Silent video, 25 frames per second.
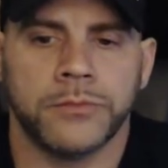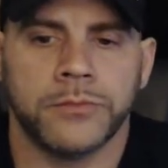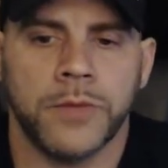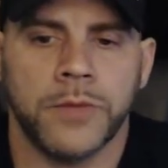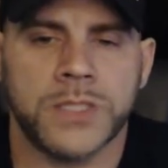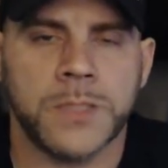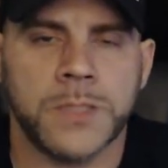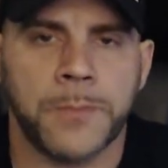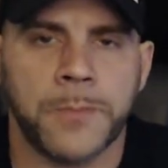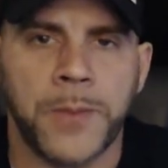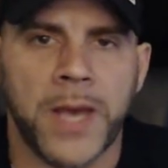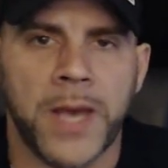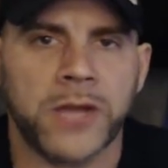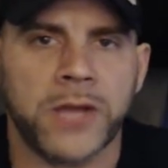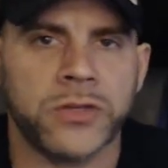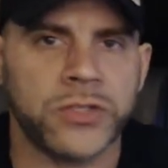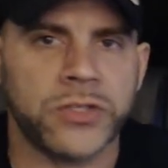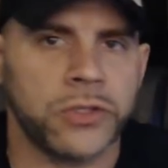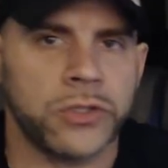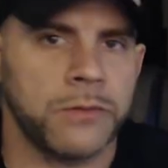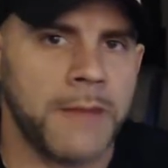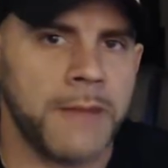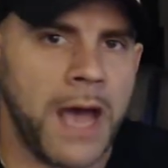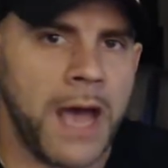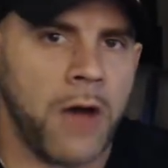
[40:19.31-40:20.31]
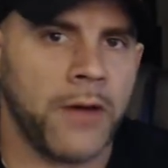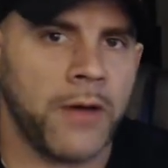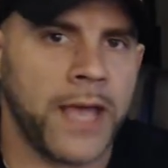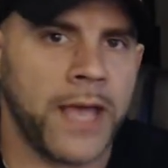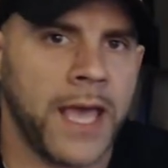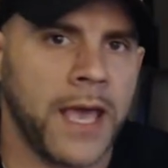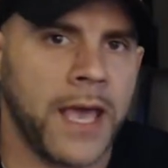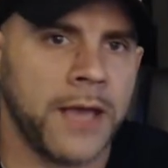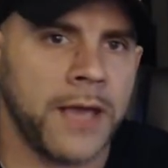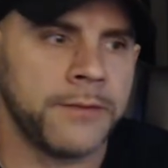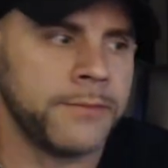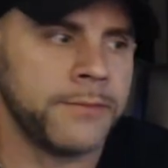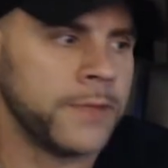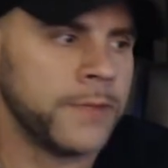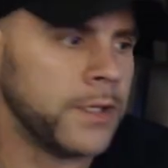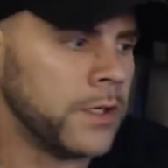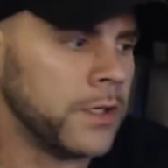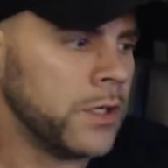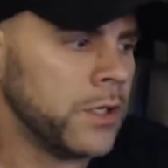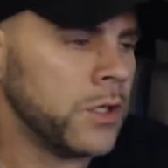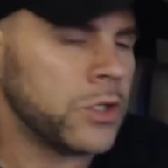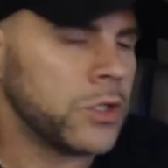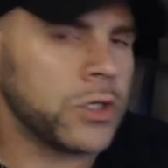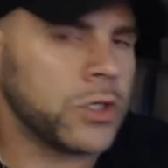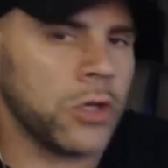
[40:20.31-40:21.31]
It's a pedestal mount head.
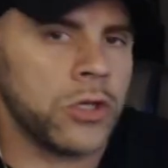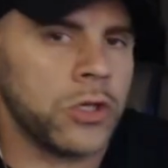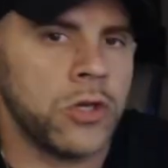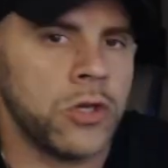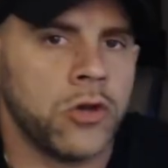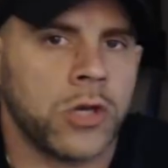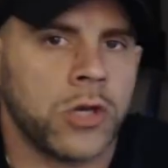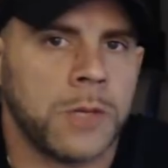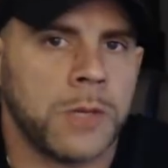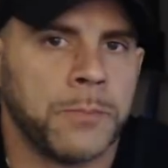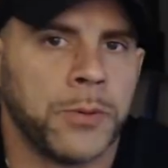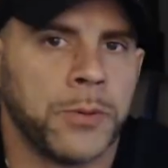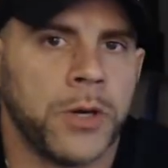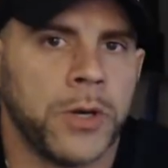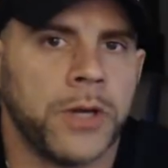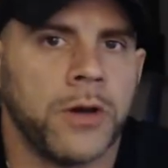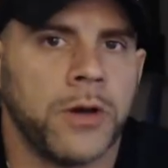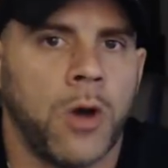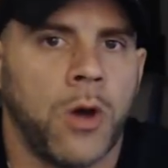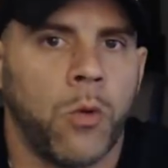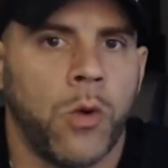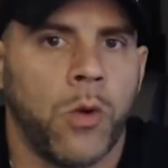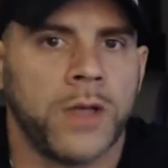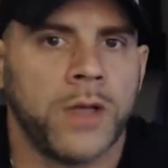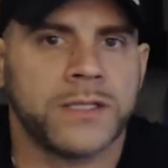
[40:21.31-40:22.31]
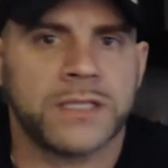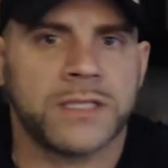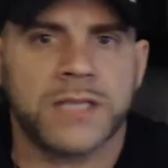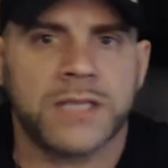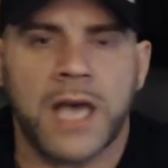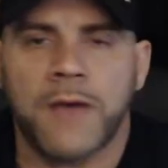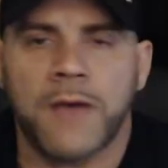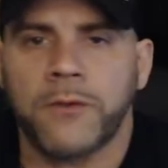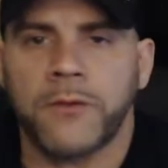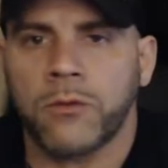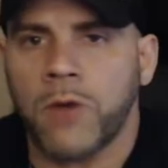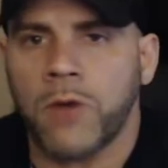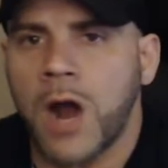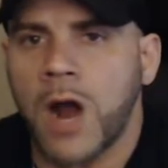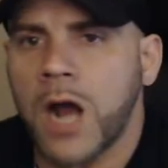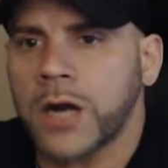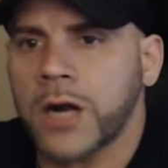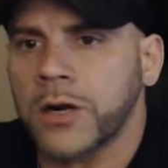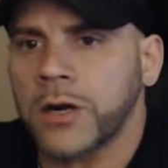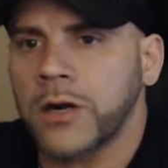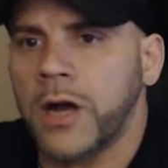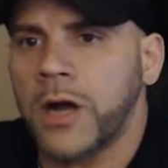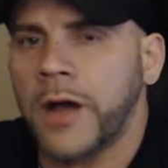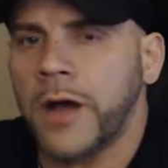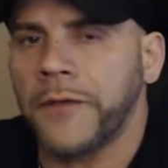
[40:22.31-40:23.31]
So you can put a 1-7
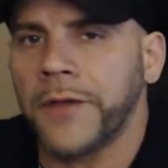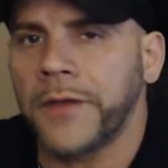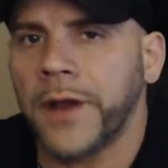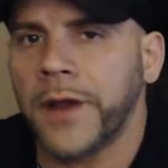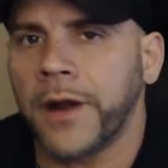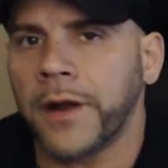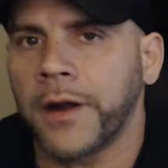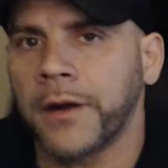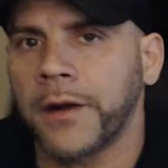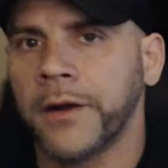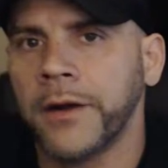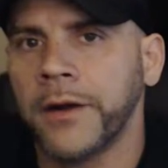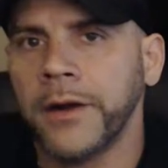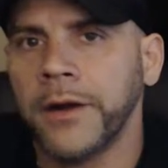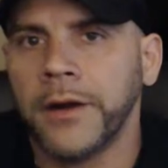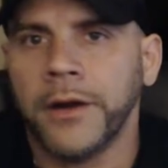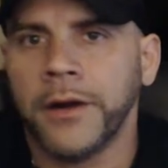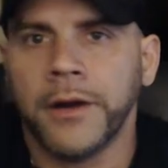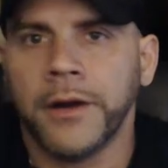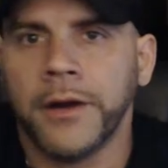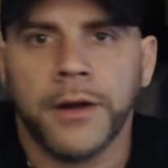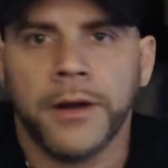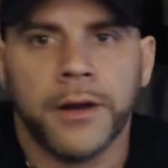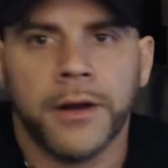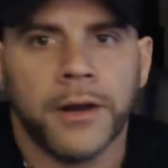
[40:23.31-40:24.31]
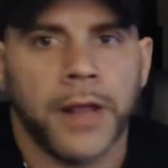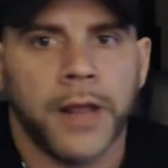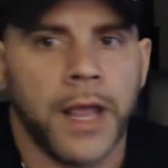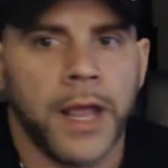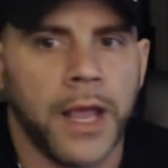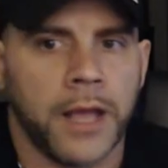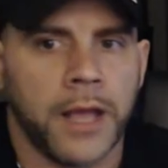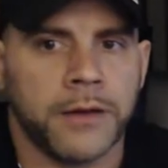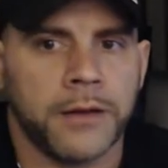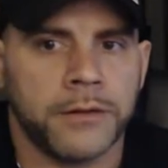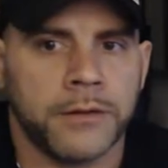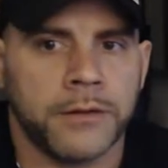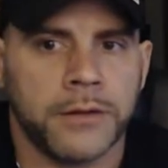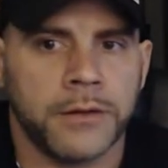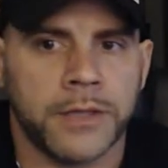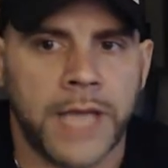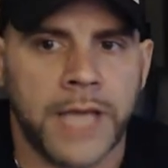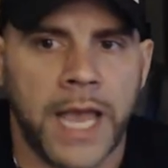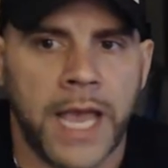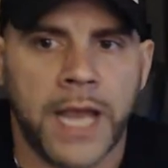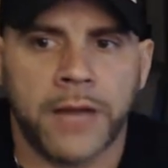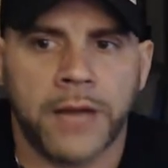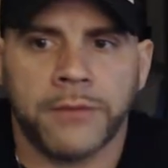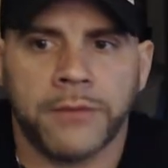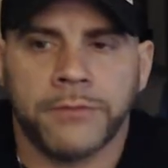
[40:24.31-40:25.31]
rocker on there and
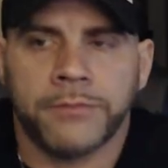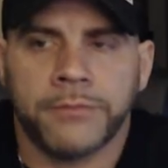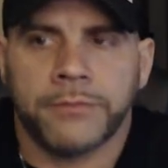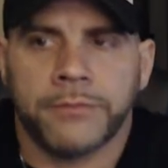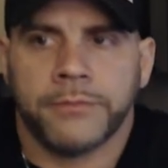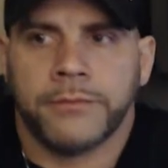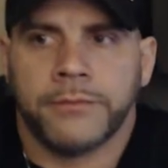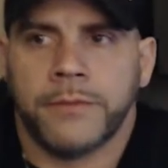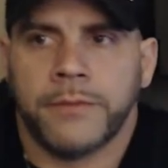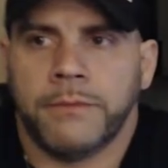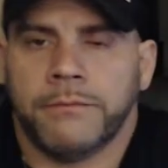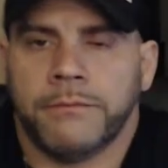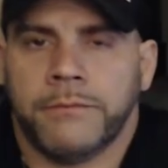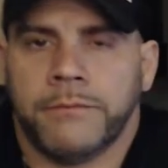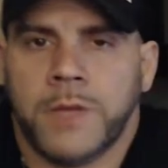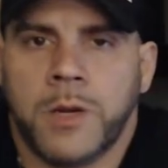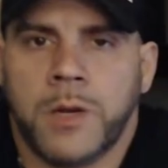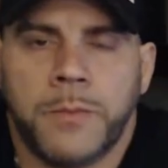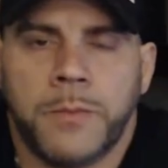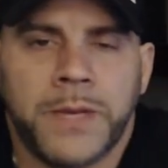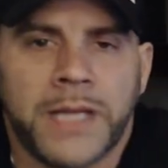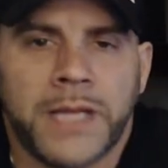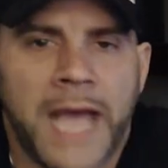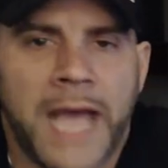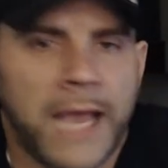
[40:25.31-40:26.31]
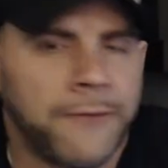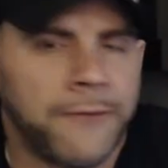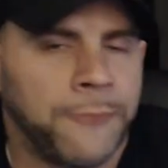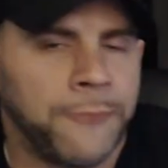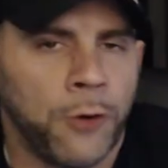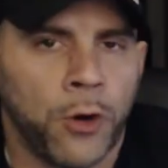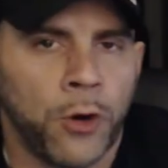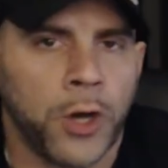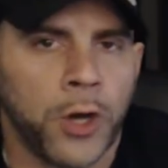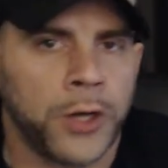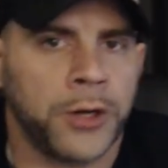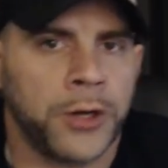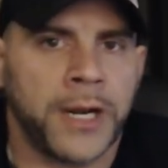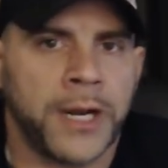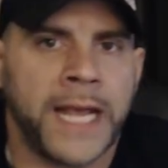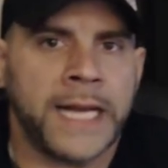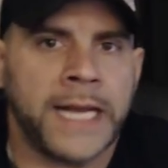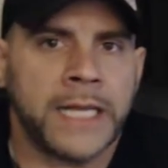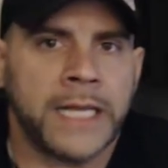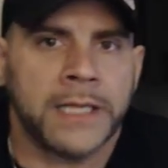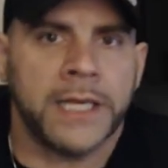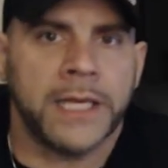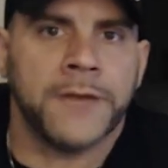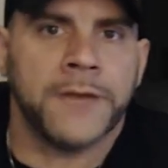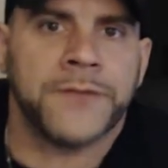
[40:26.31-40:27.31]
gain It'll be like
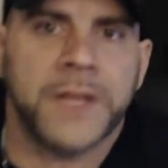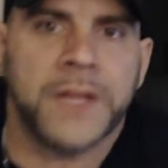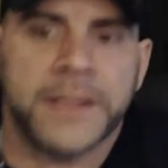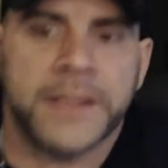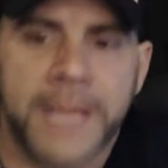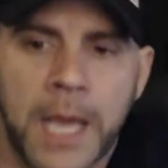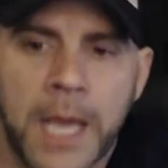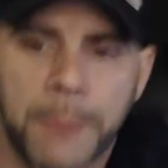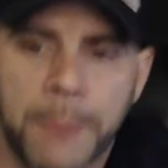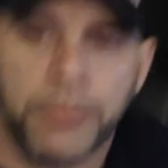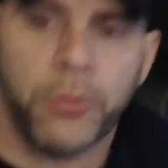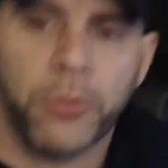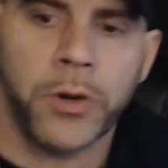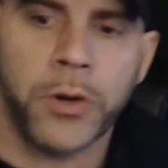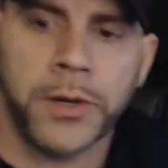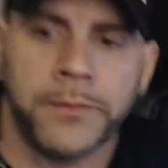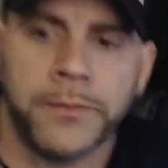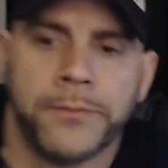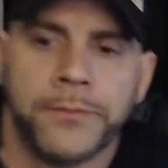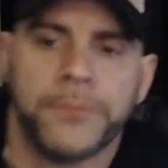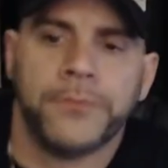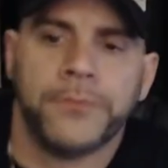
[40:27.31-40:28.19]
480 left at that point.